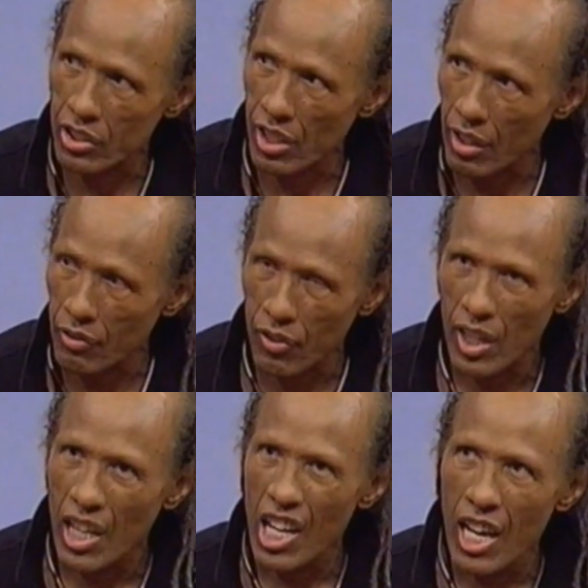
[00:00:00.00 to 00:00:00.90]
yourself,
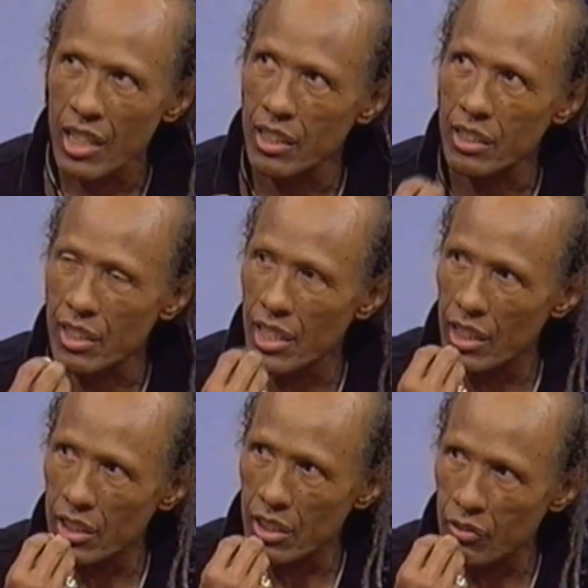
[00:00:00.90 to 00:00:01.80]
the
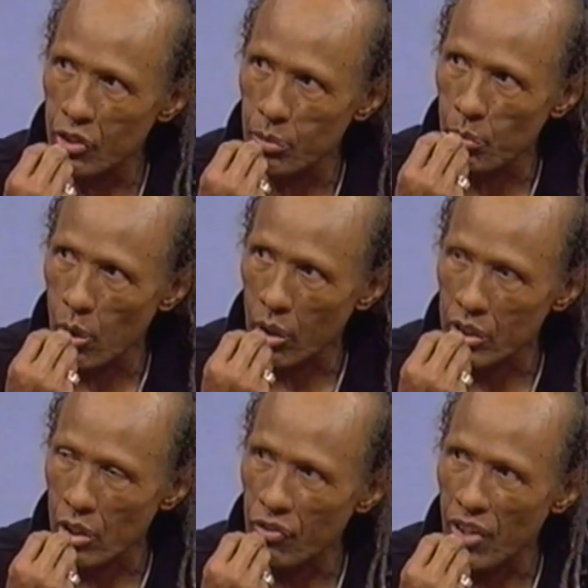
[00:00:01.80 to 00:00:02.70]
taste of smoke
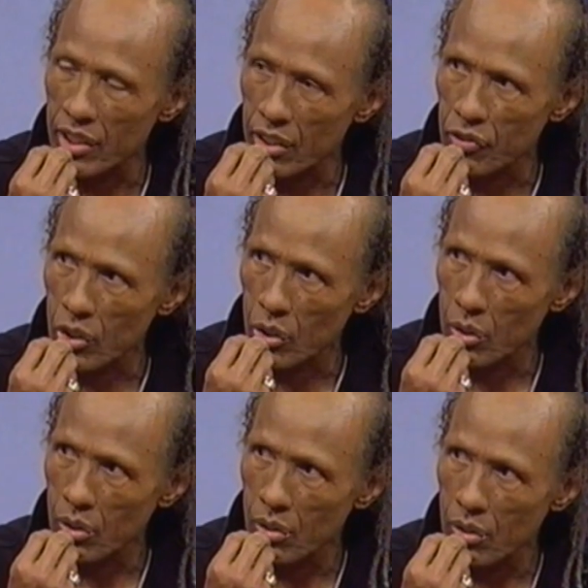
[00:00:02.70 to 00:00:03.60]
is offensive to you